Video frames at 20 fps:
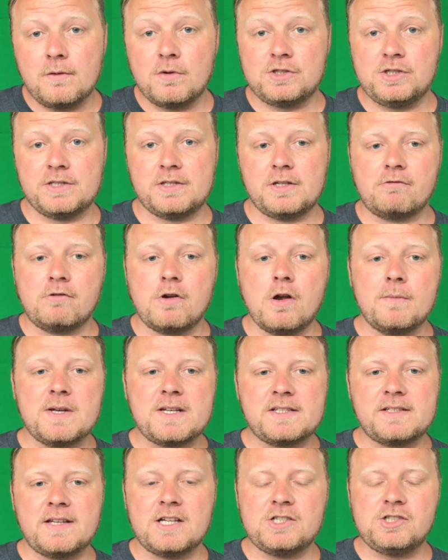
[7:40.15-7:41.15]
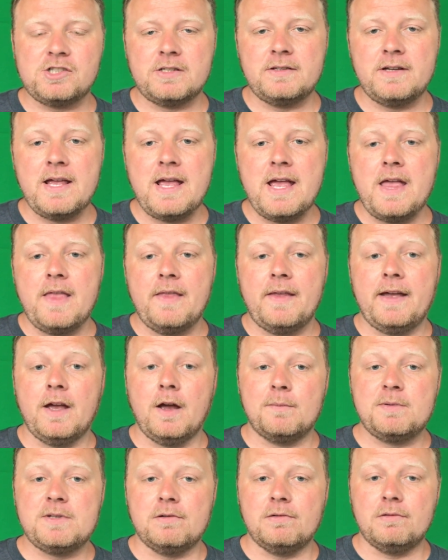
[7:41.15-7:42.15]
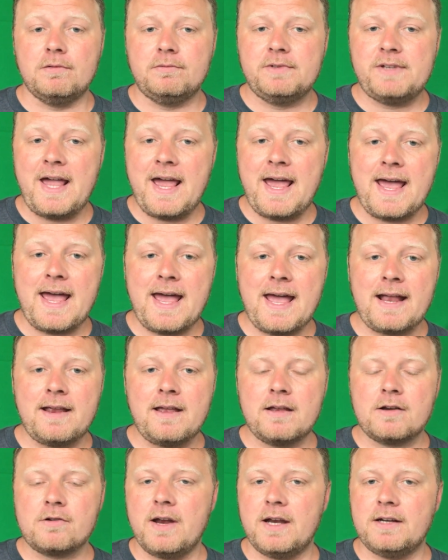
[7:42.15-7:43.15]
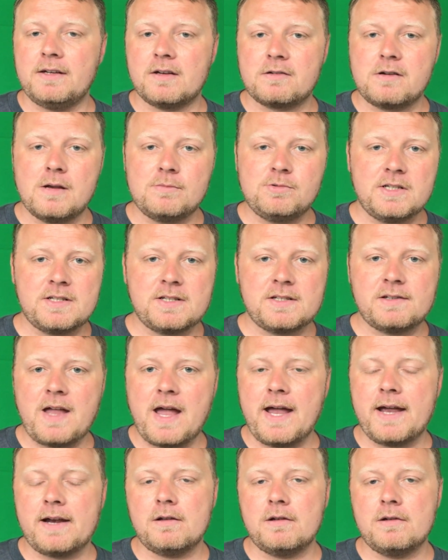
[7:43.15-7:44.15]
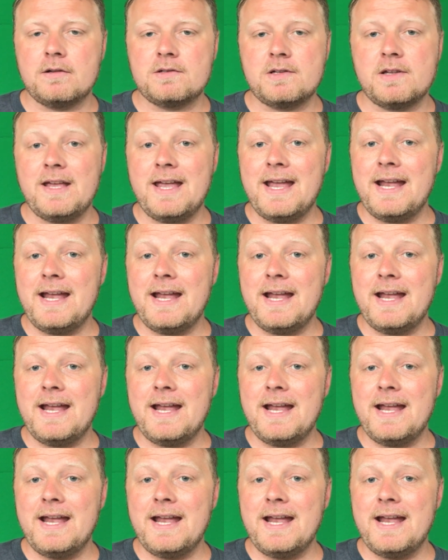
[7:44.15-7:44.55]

which is a Chrome extension that helps you tag, create descriptions, titles,